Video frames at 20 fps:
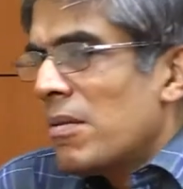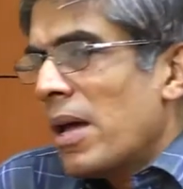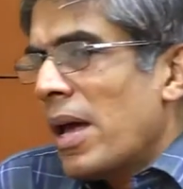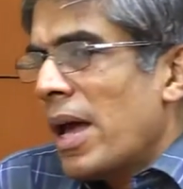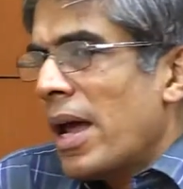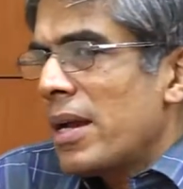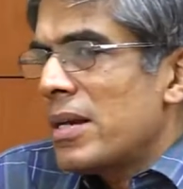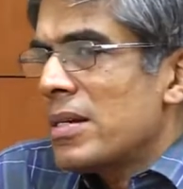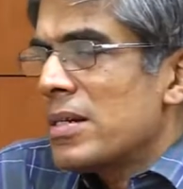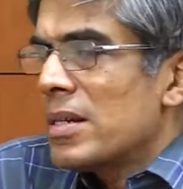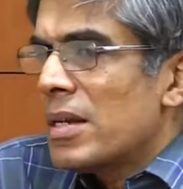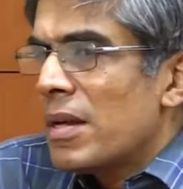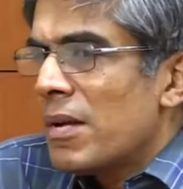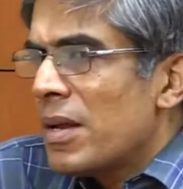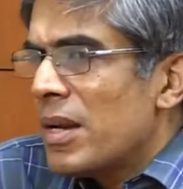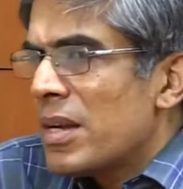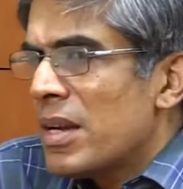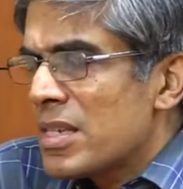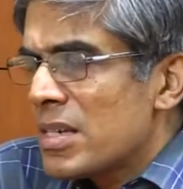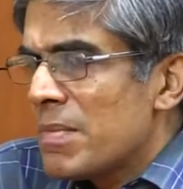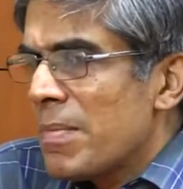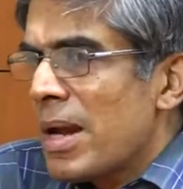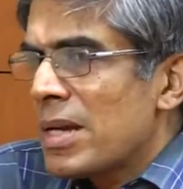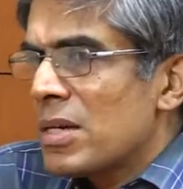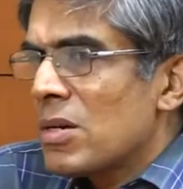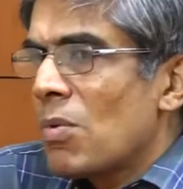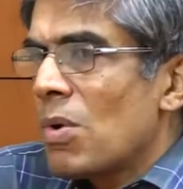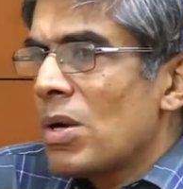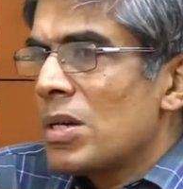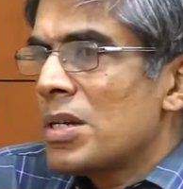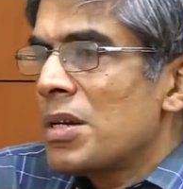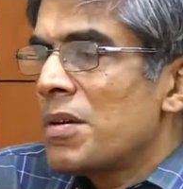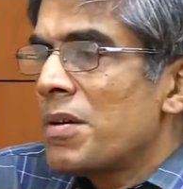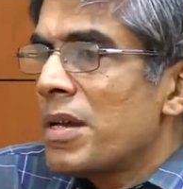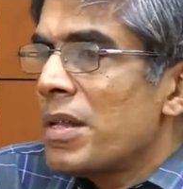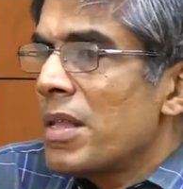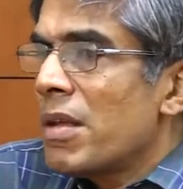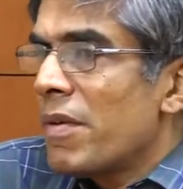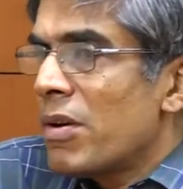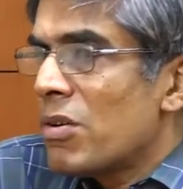And it doesn't matter what
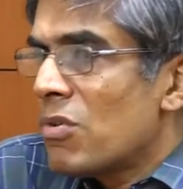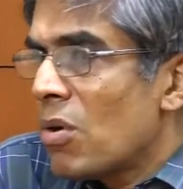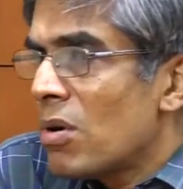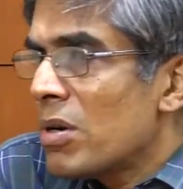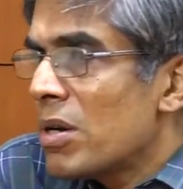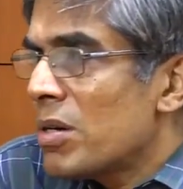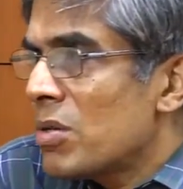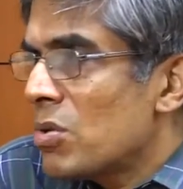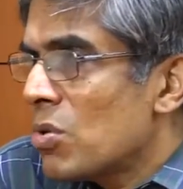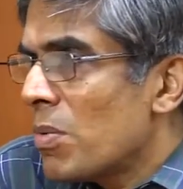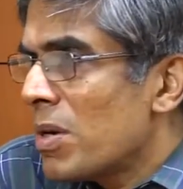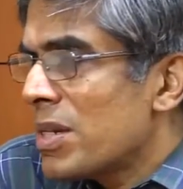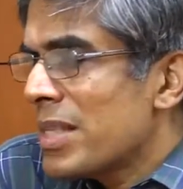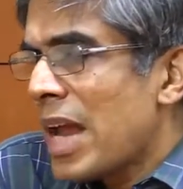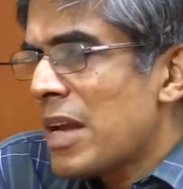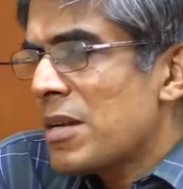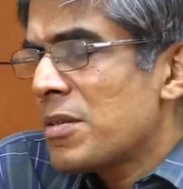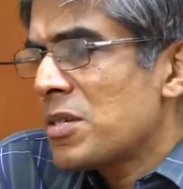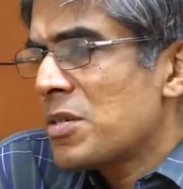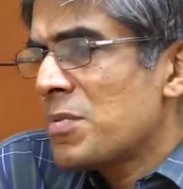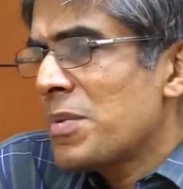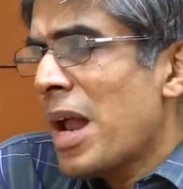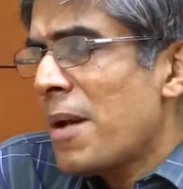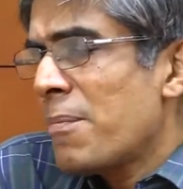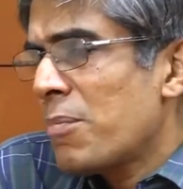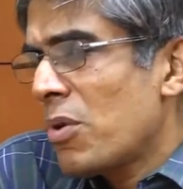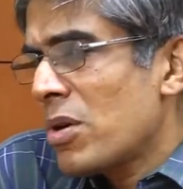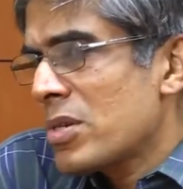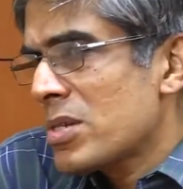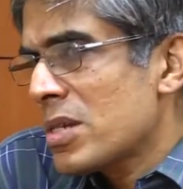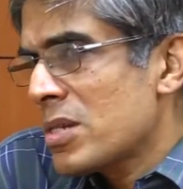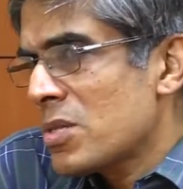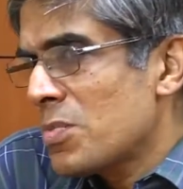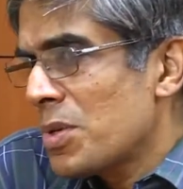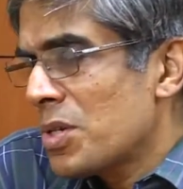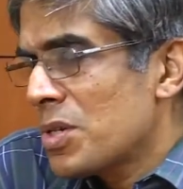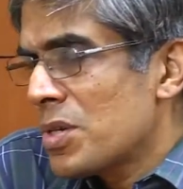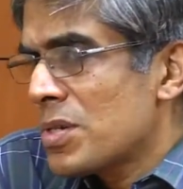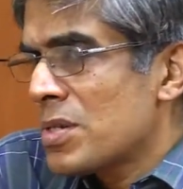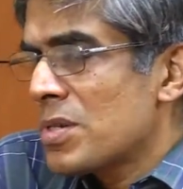degree they've enrolled into, because that process,
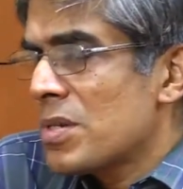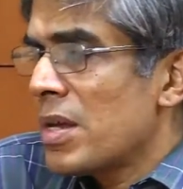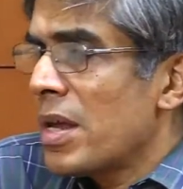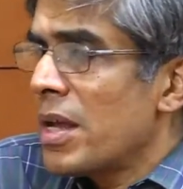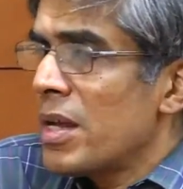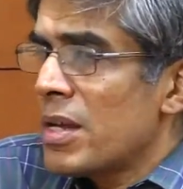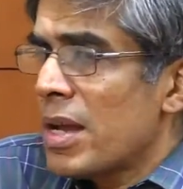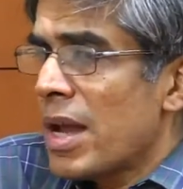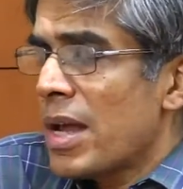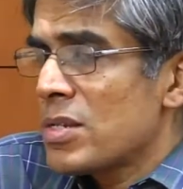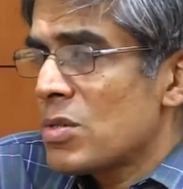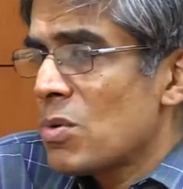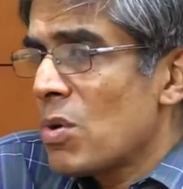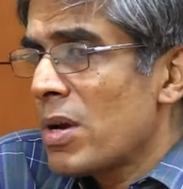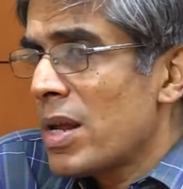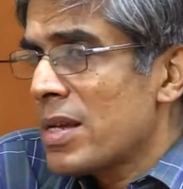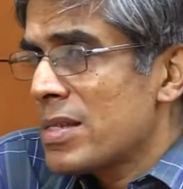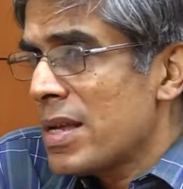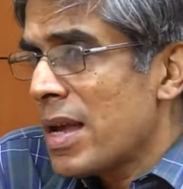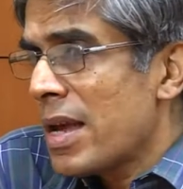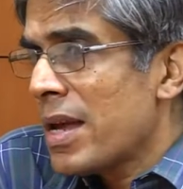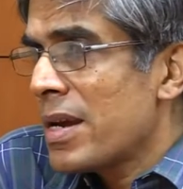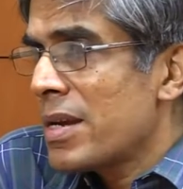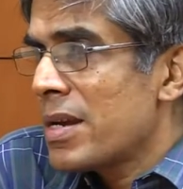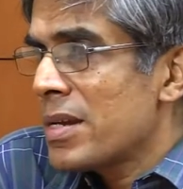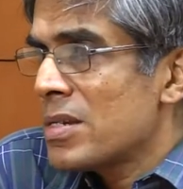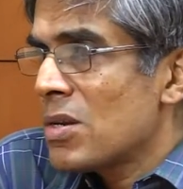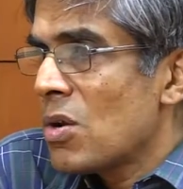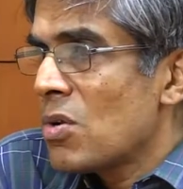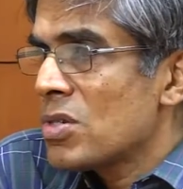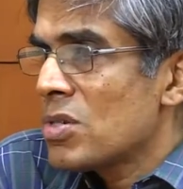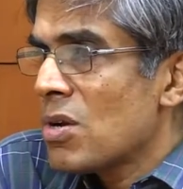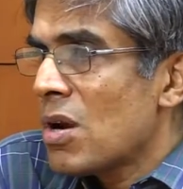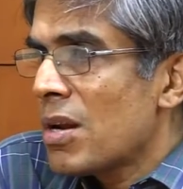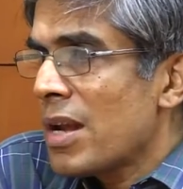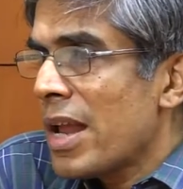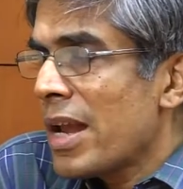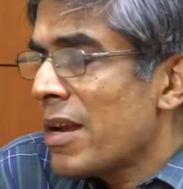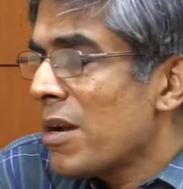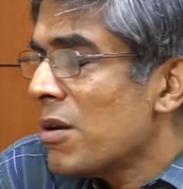which is as old as the IITs now, is
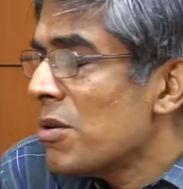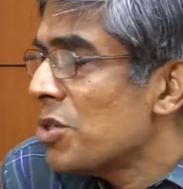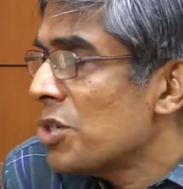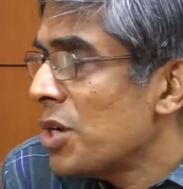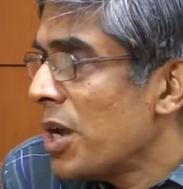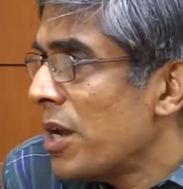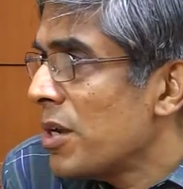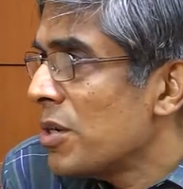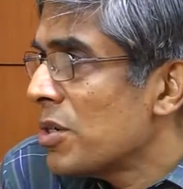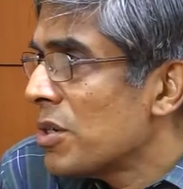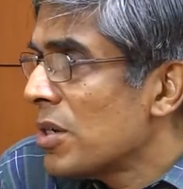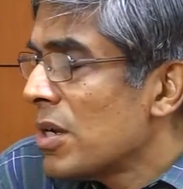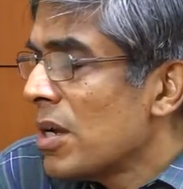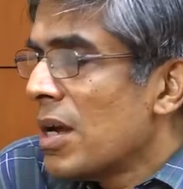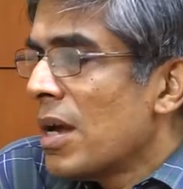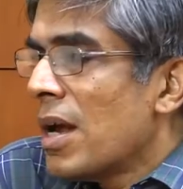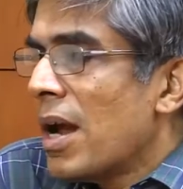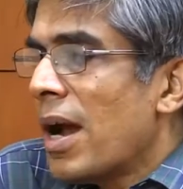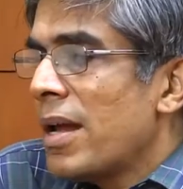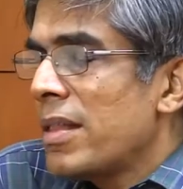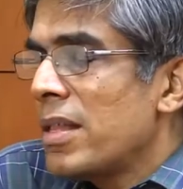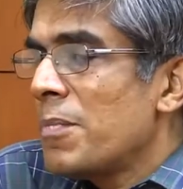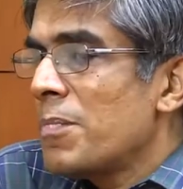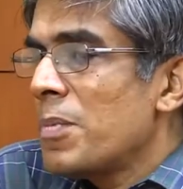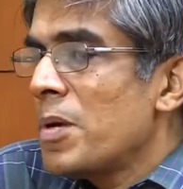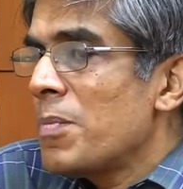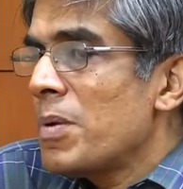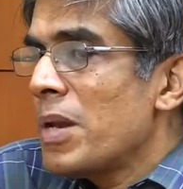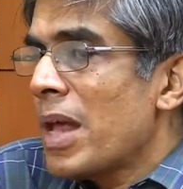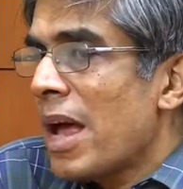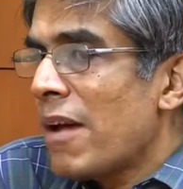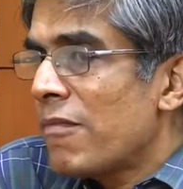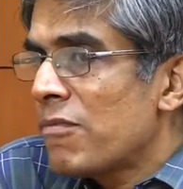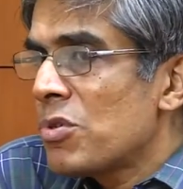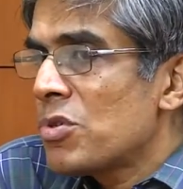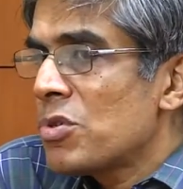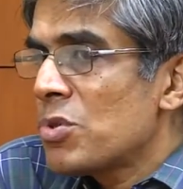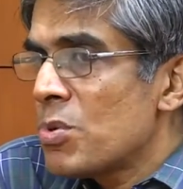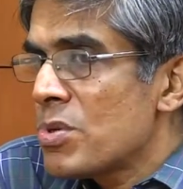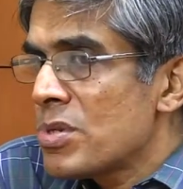not likely to change. I think people have
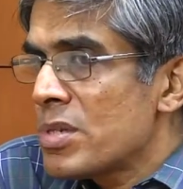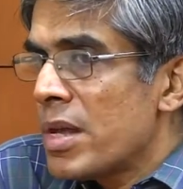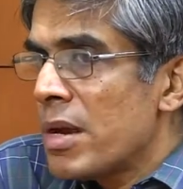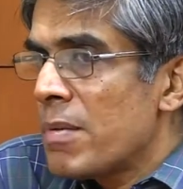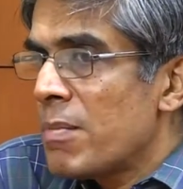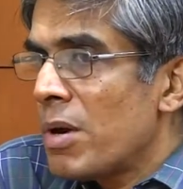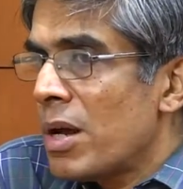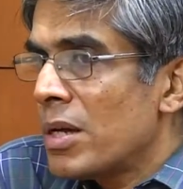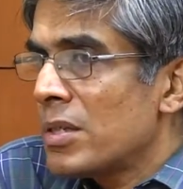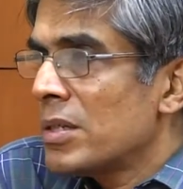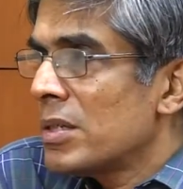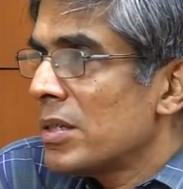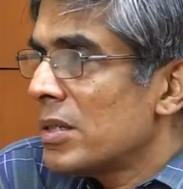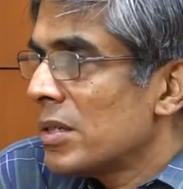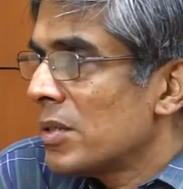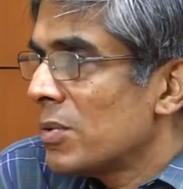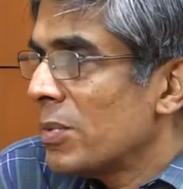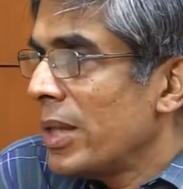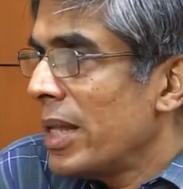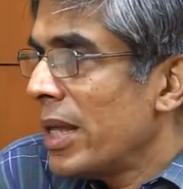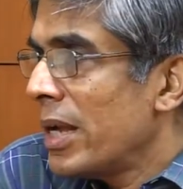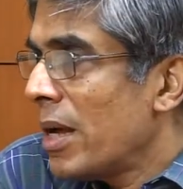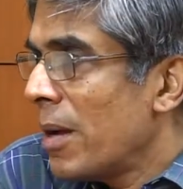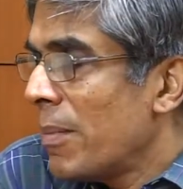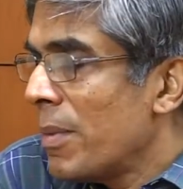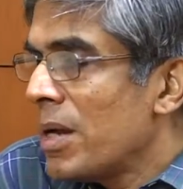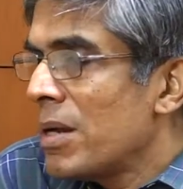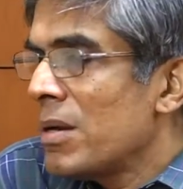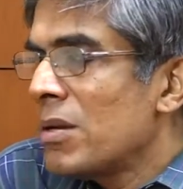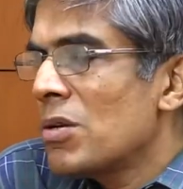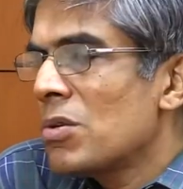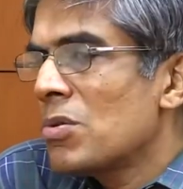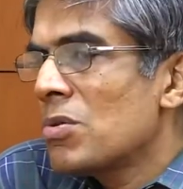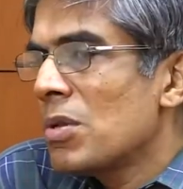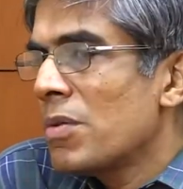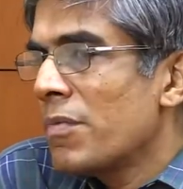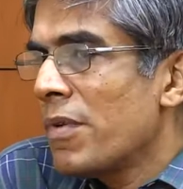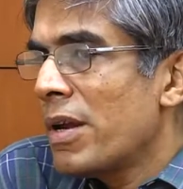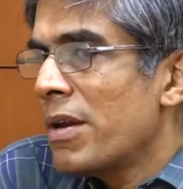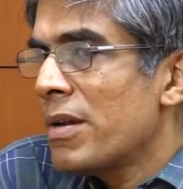to choose their branches when they come in due to
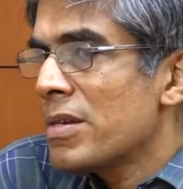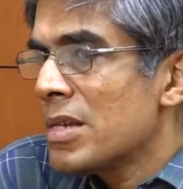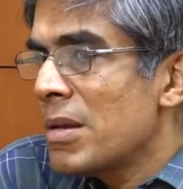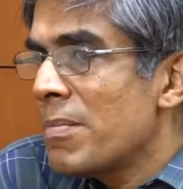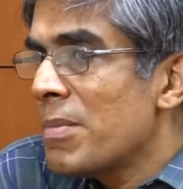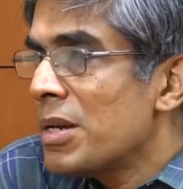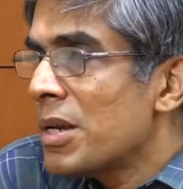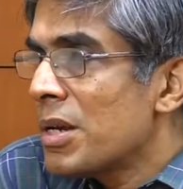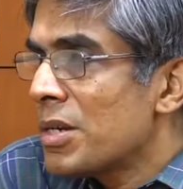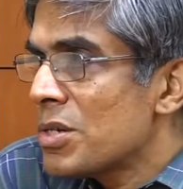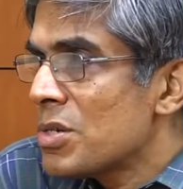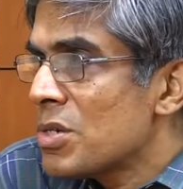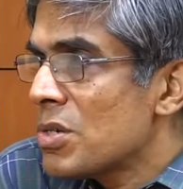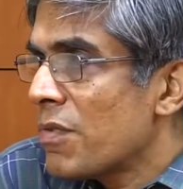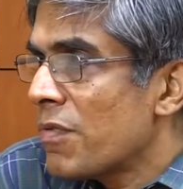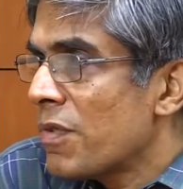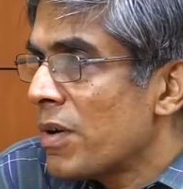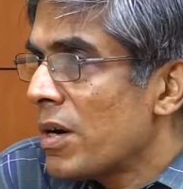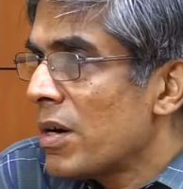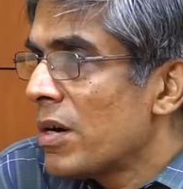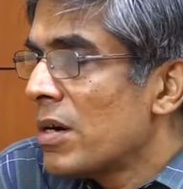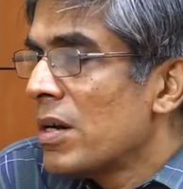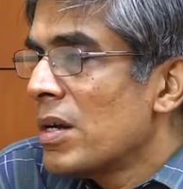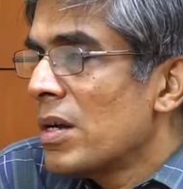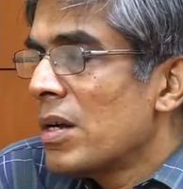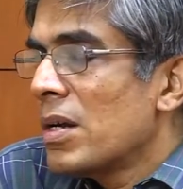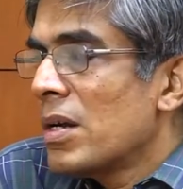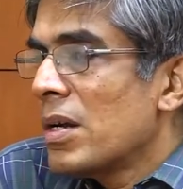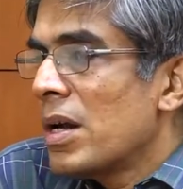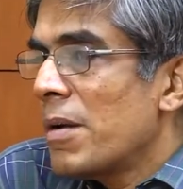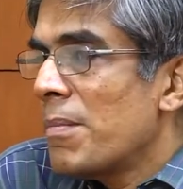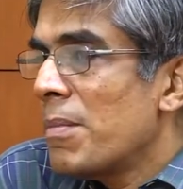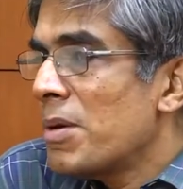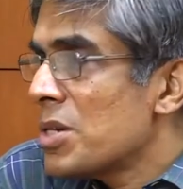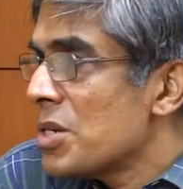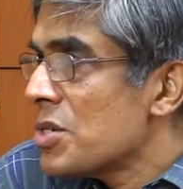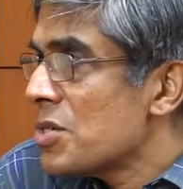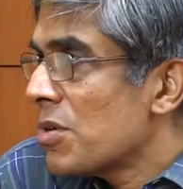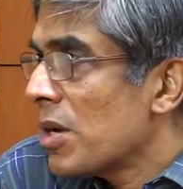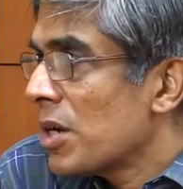the various limitations of our
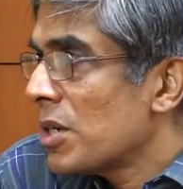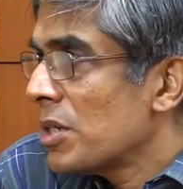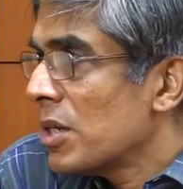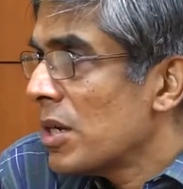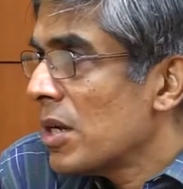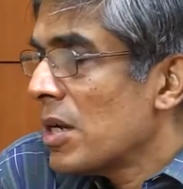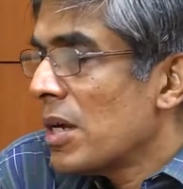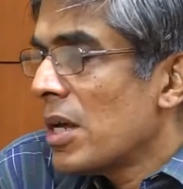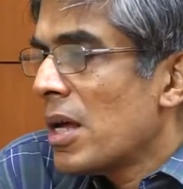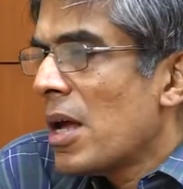admission structure.